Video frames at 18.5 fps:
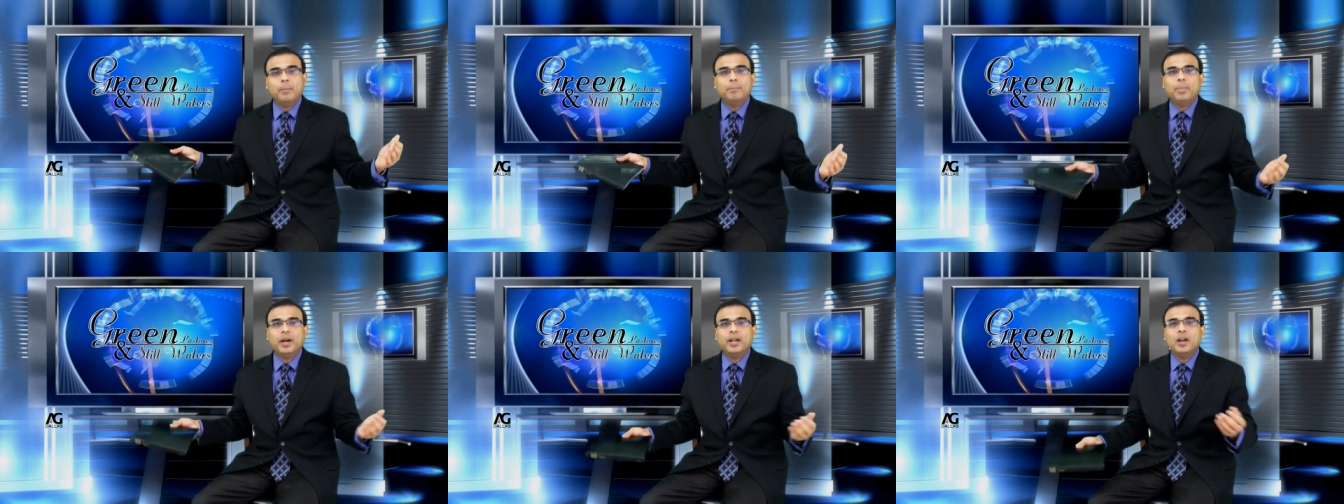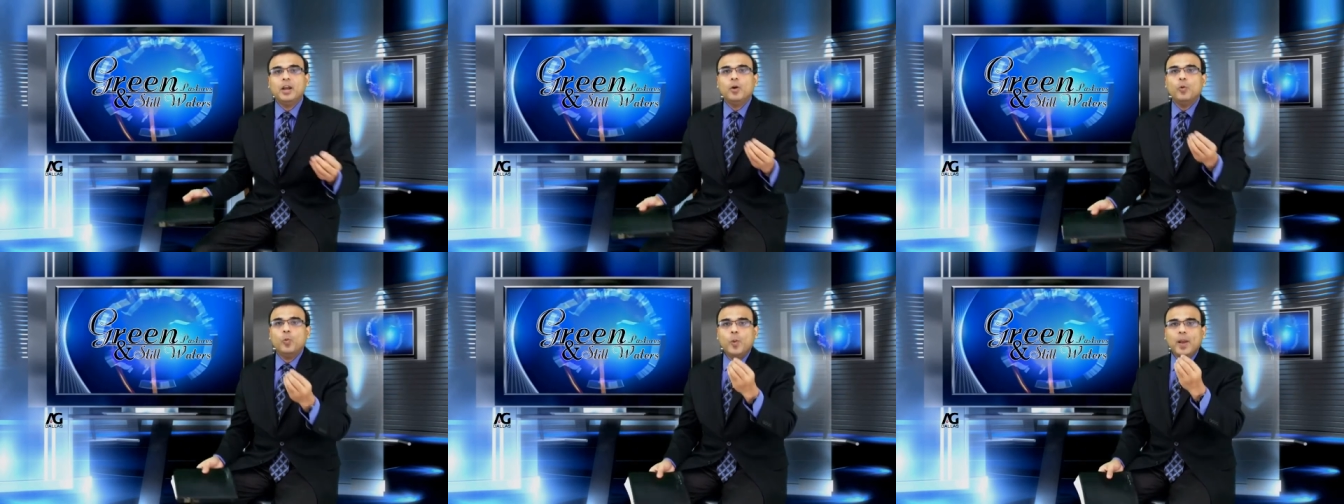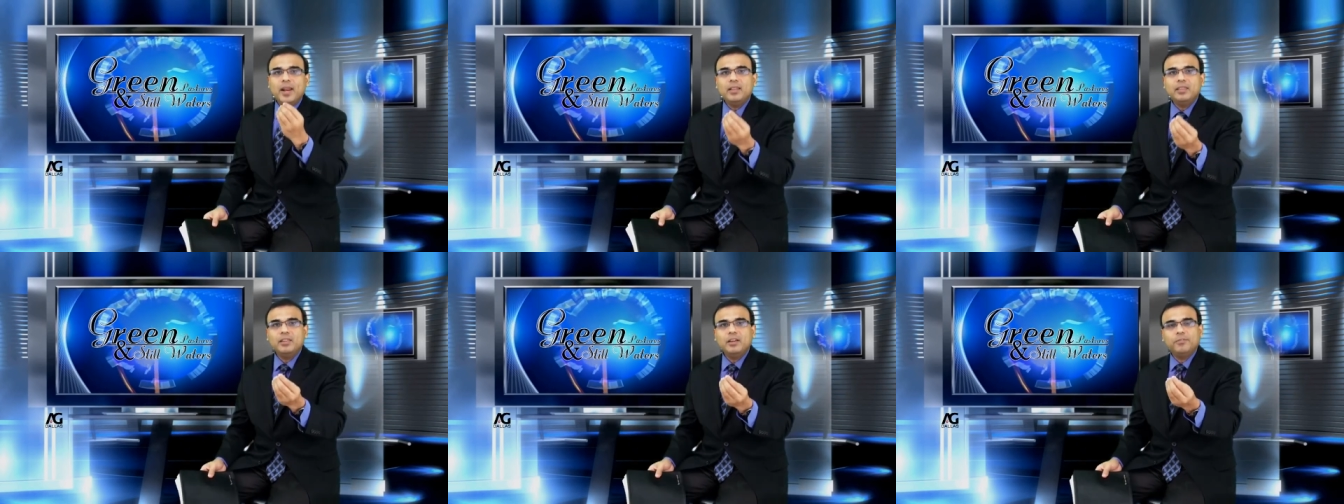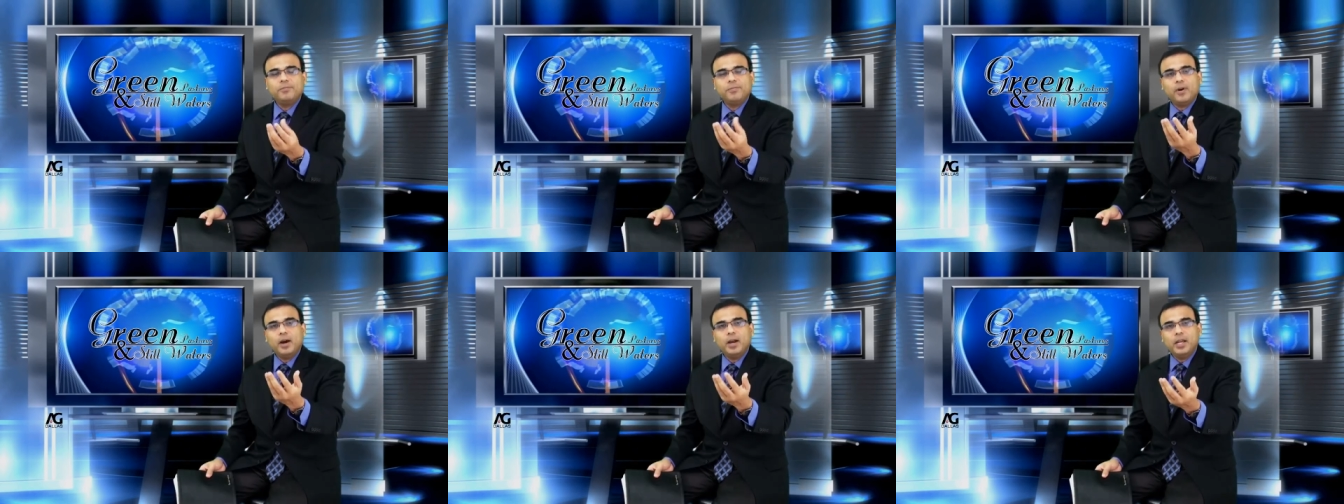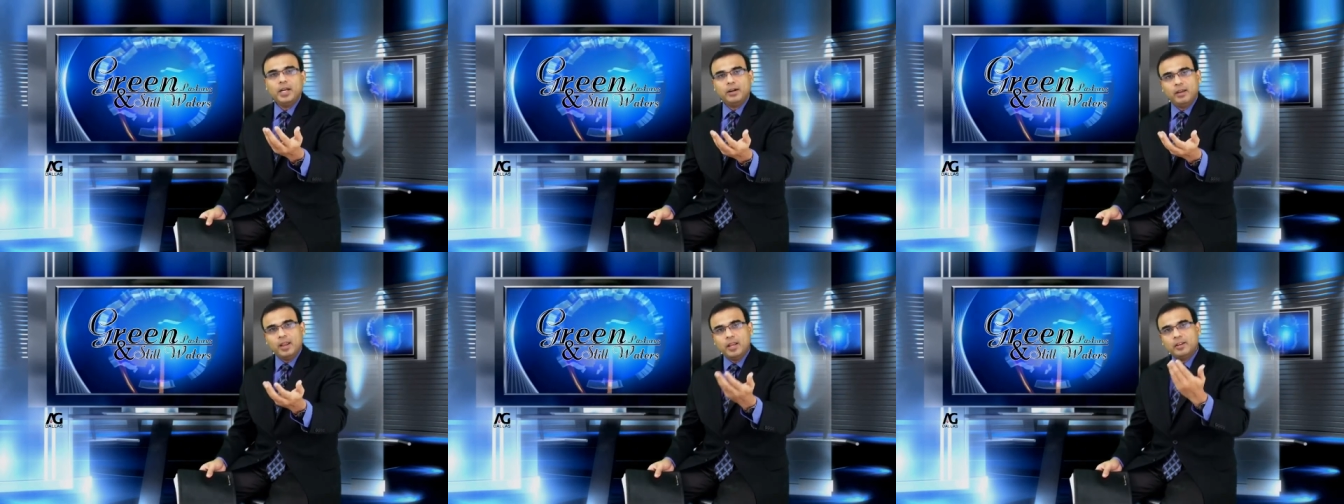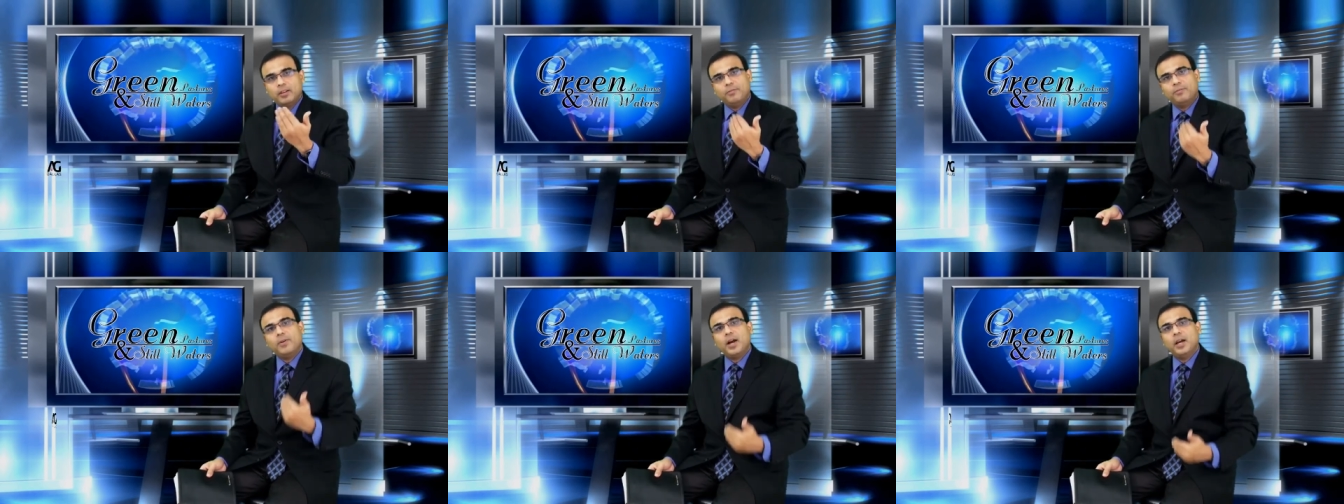But when the fire
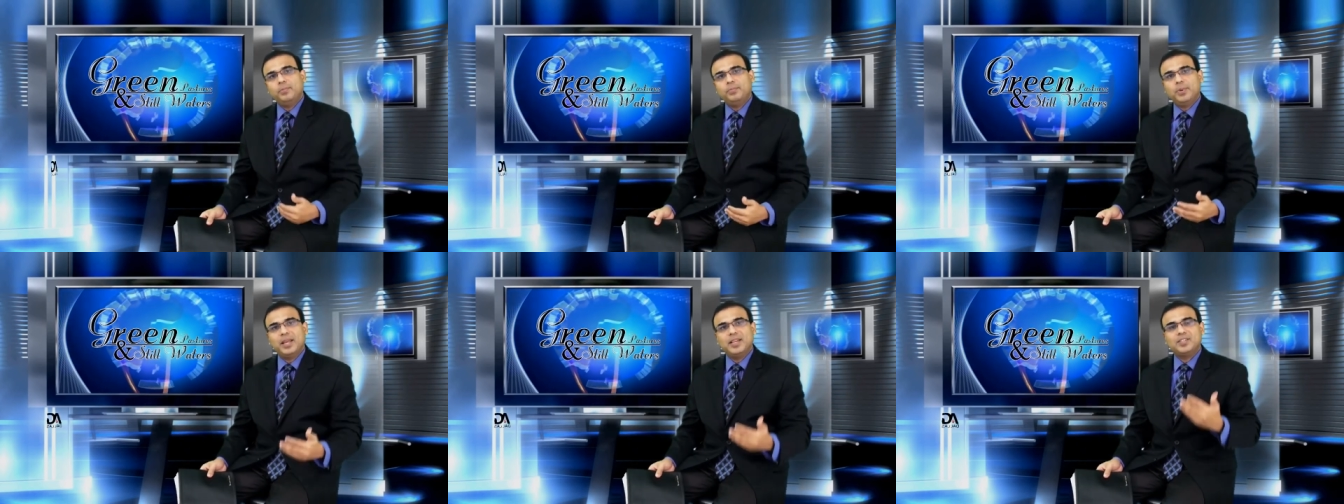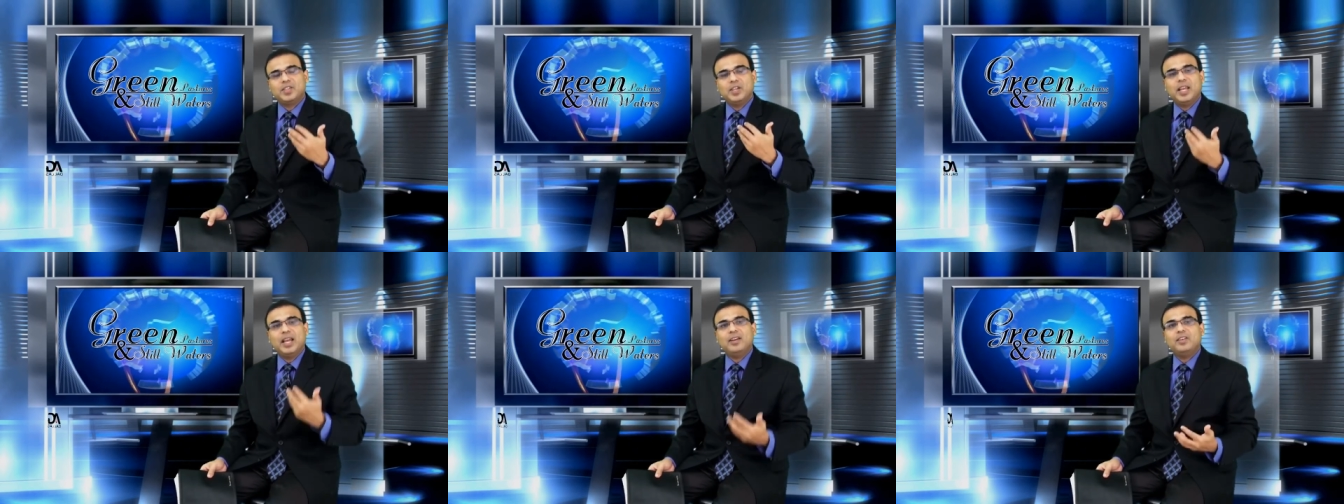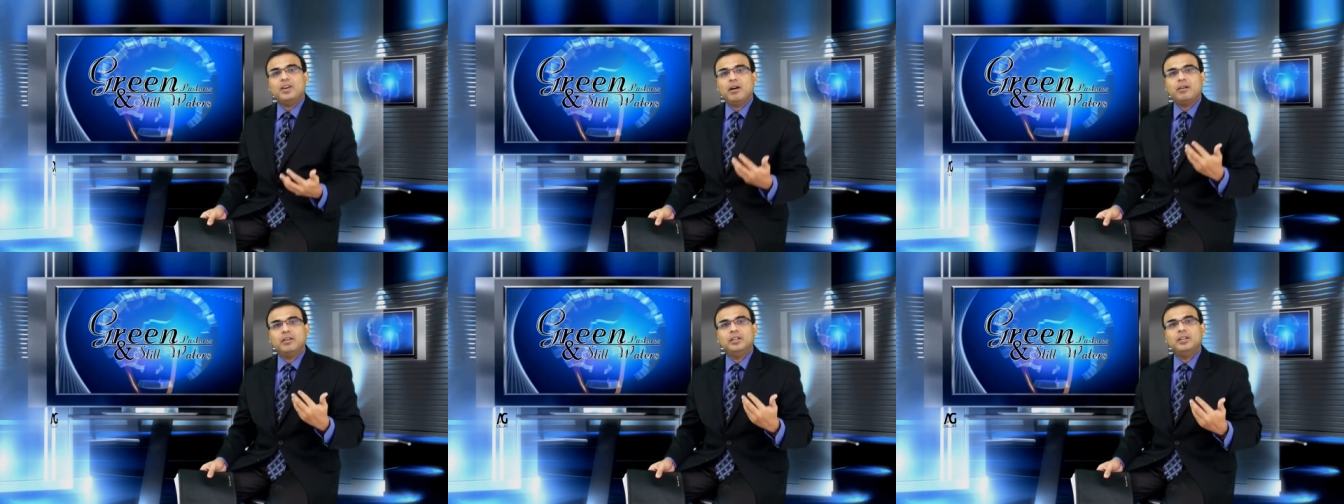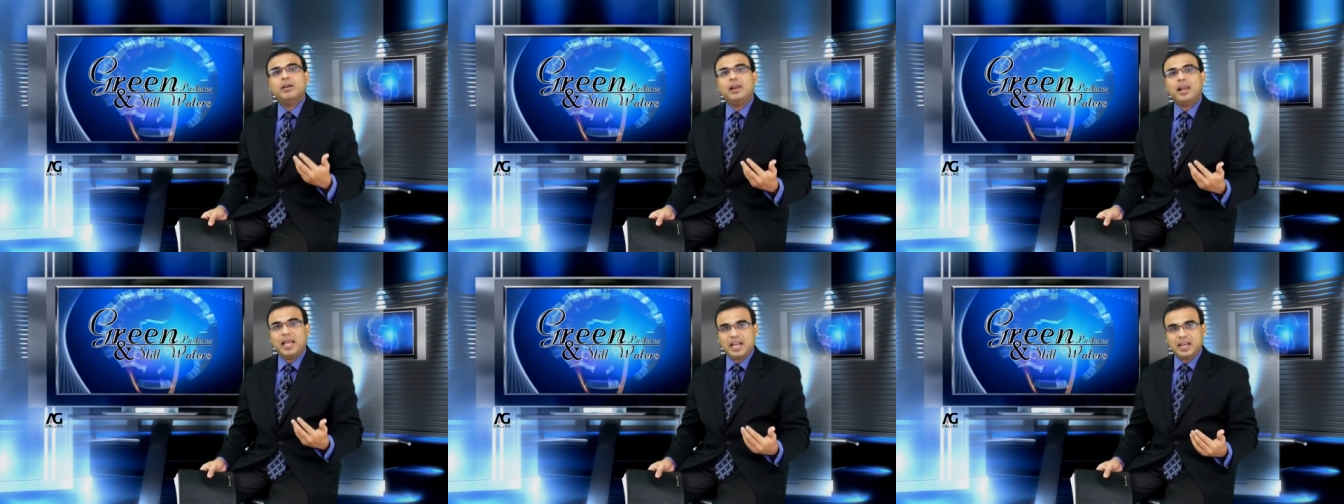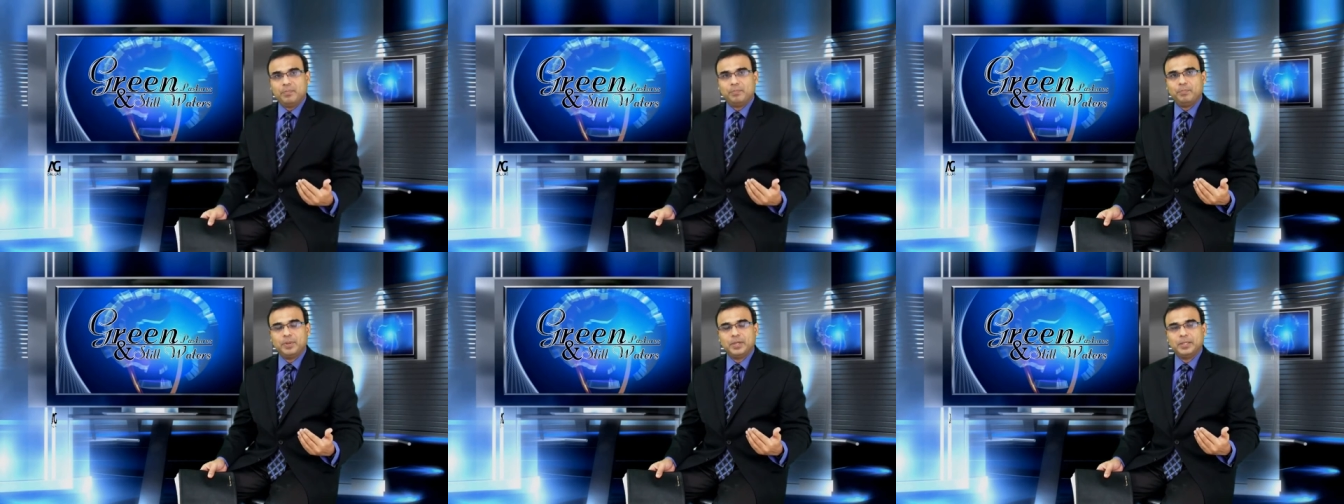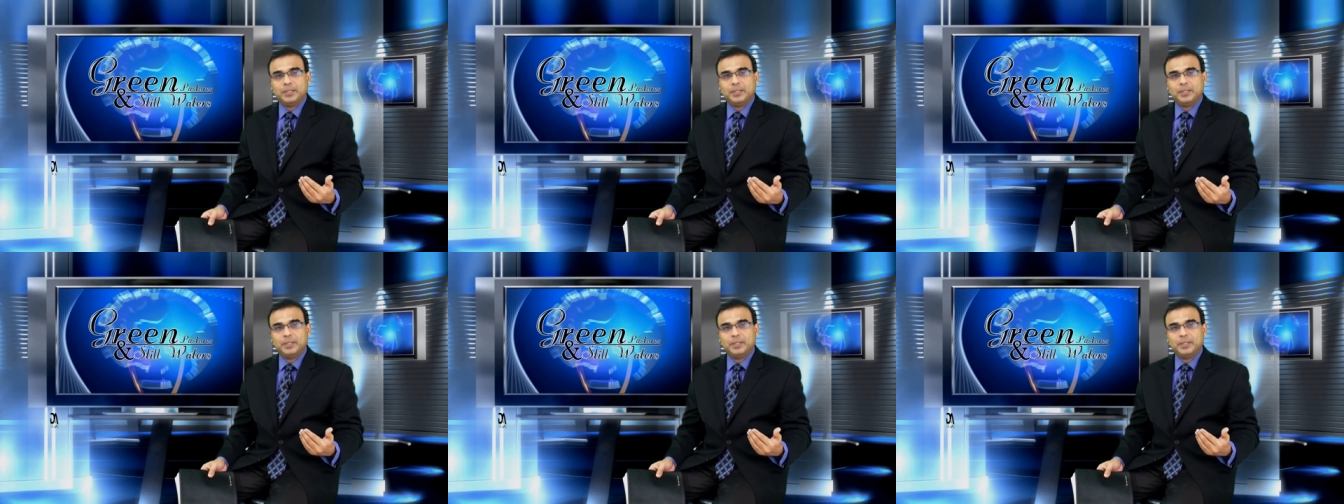in the fireplace get on your lap,